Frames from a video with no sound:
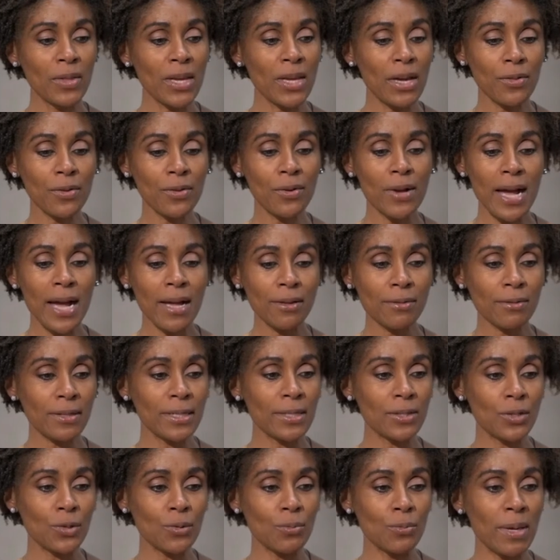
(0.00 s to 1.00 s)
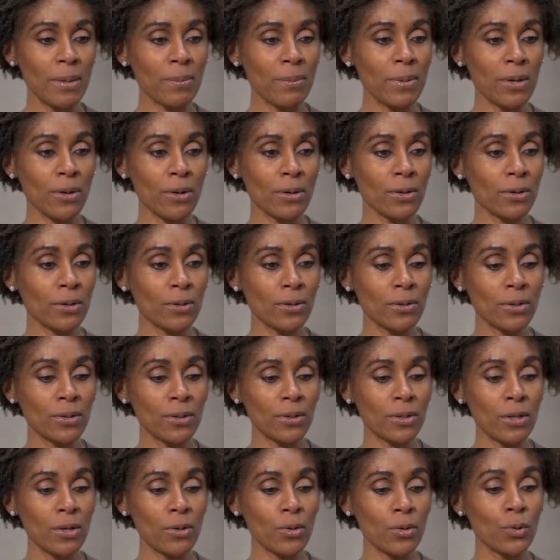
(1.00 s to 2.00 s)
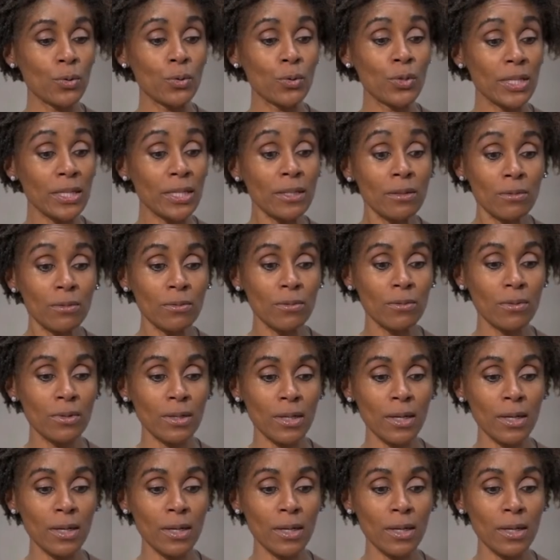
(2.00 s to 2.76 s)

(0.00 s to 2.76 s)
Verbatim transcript: the other athletes who maybe are who didn't